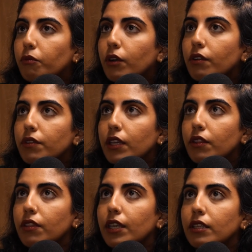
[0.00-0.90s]
One of the
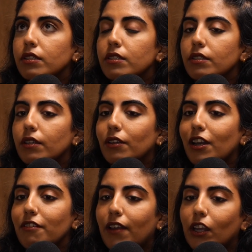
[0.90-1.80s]
other things
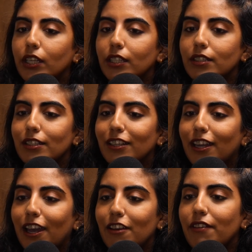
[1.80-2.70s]
I find
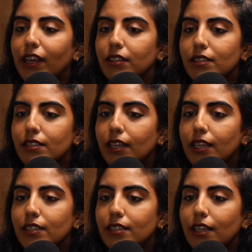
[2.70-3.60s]
at events
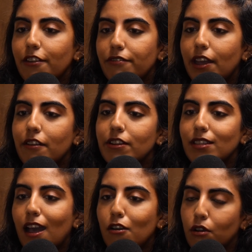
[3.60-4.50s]
is if there
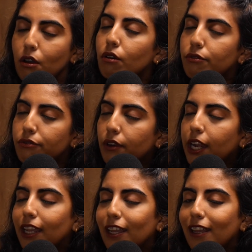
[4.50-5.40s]
is
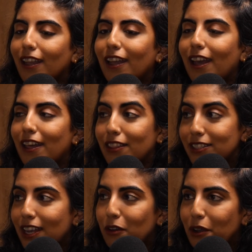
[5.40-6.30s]
alcohol-free and
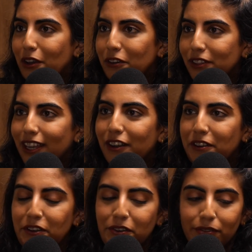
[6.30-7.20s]
there's alcohol, the
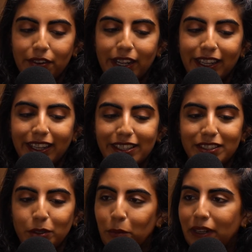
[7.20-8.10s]
alcohol-free
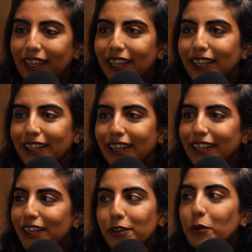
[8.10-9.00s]
is normally in
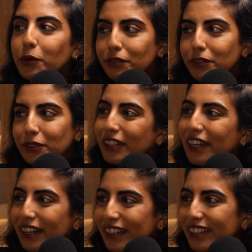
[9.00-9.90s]
an awful
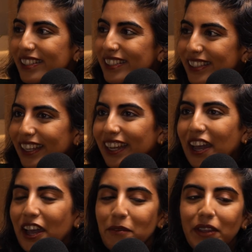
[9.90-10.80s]
glass.
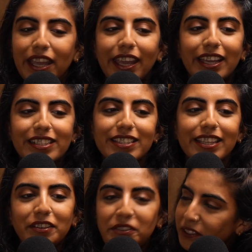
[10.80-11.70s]
It
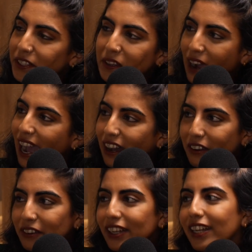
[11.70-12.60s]
singles you
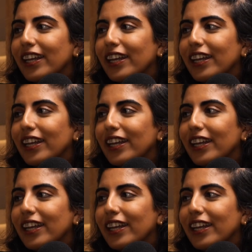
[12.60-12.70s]
out.